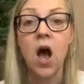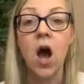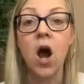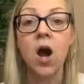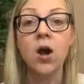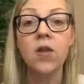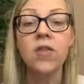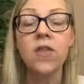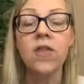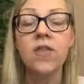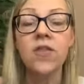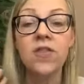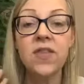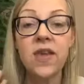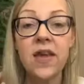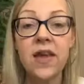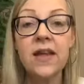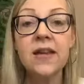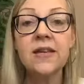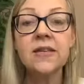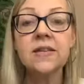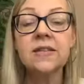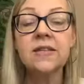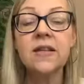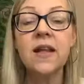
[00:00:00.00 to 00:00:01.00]
are the
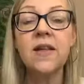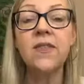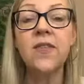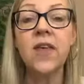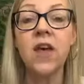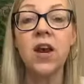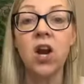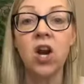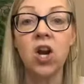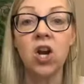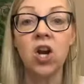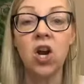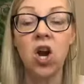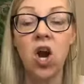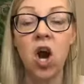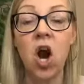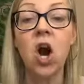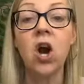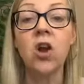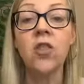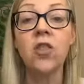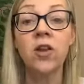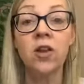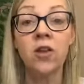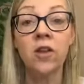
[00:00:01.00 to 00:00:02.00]
things that are,
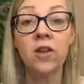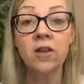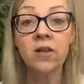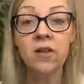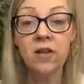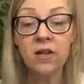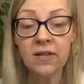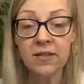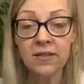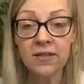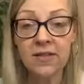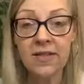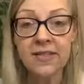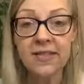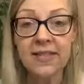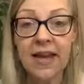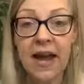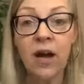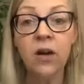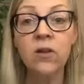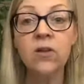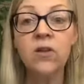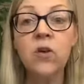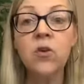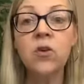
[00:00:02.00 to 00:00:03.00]
are the, is the
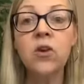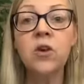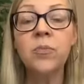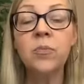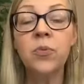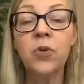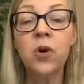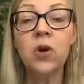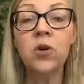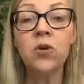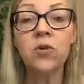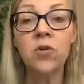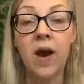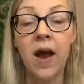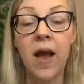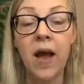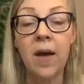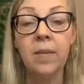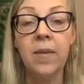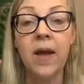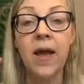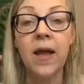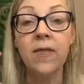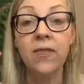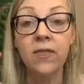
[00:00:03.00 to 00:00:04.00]
downloaded
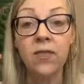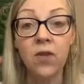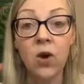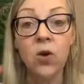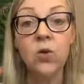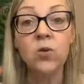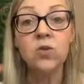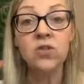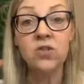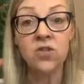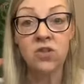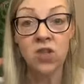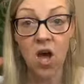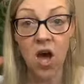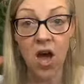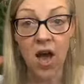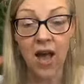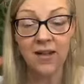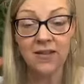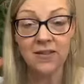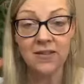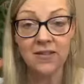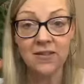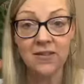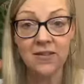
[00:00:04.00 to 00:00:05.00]
program, and those
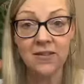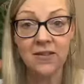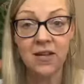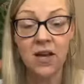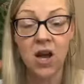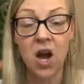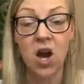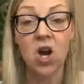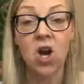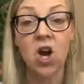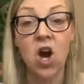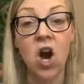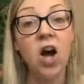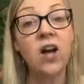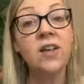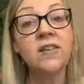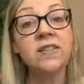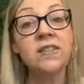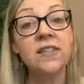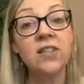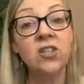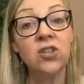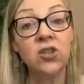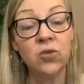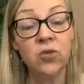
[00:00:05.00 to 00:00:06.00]
thoughts are
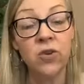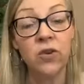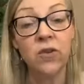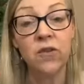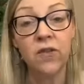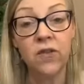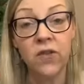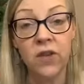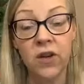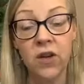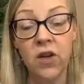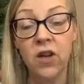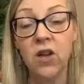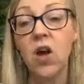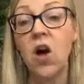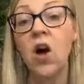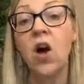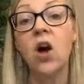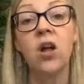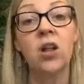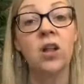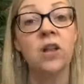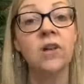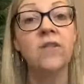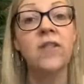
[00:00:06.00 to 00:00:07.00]
causing you to feel
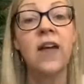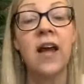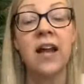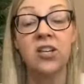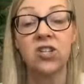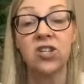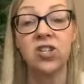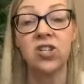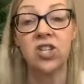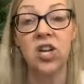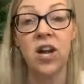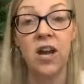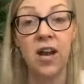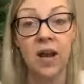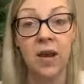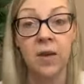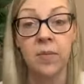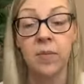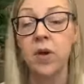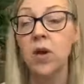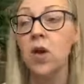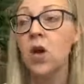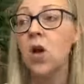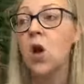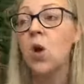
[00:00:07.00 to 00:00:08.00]
all of that
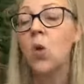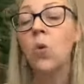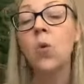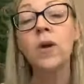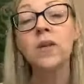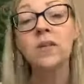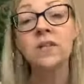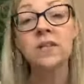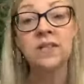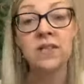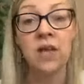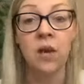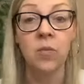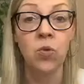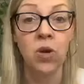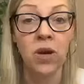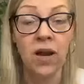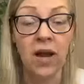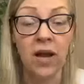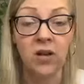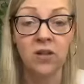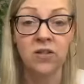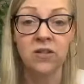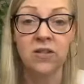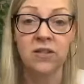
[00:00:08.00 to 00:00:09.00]
shame when someone
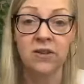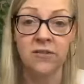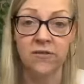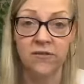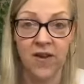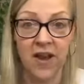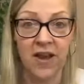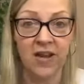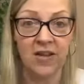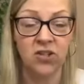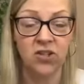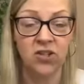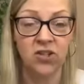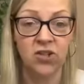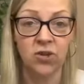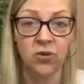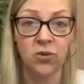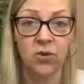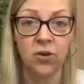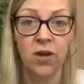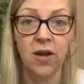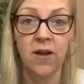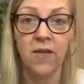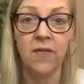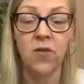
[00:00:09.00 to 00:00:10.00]
else defines
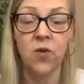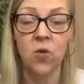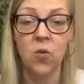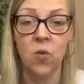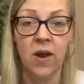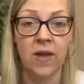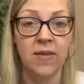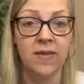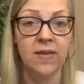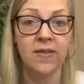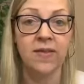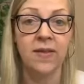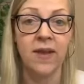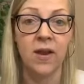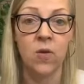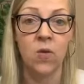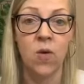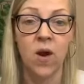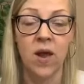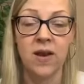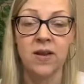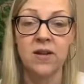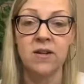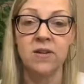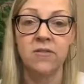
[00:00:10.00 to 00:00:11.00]
you in the way that they
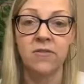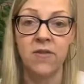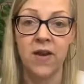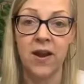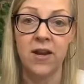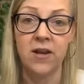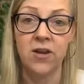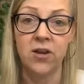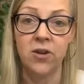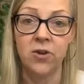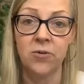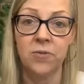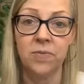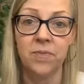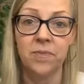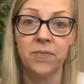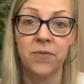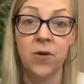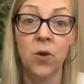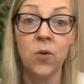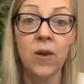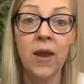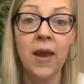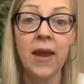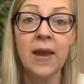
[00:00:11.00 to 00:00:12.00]
want to define you,
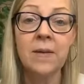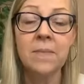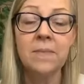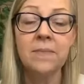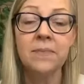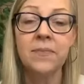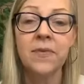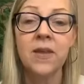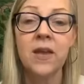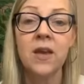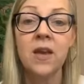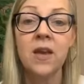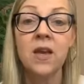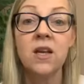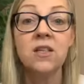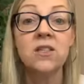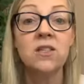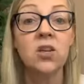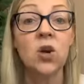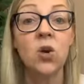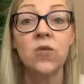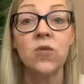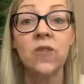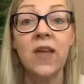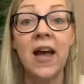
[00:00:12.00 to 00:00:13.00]
okay?
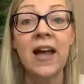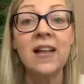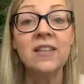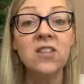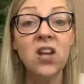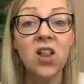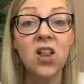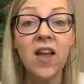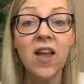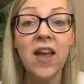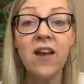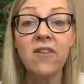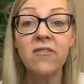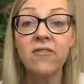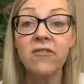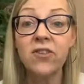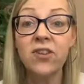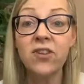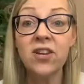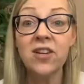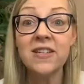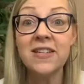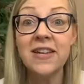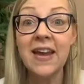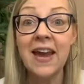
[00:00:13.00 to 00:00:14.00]
So that's all I have for
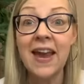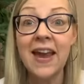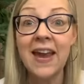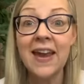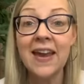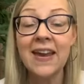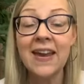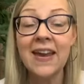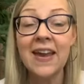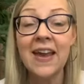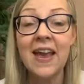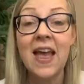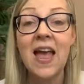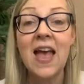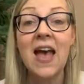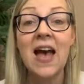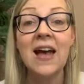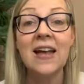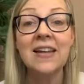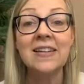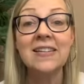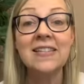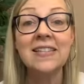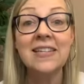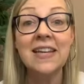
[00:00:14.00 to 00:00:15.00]
you today.
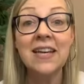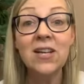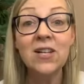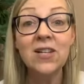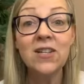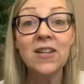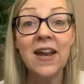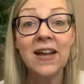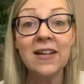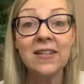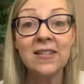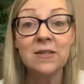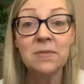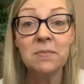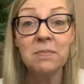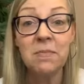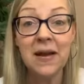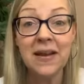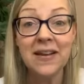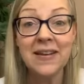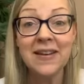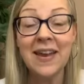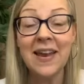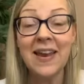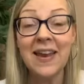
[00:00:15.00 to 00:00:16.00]
Until next
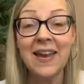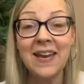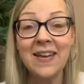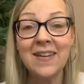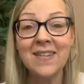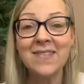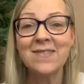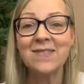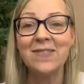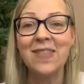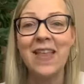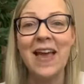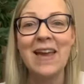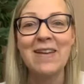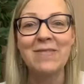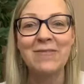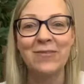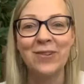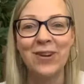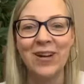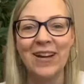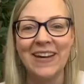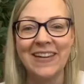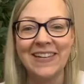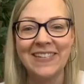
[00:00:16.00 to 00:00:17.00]
Monday, fly
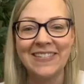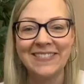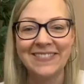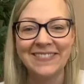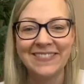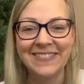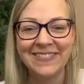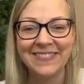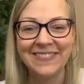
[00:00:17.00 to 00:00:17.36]
free.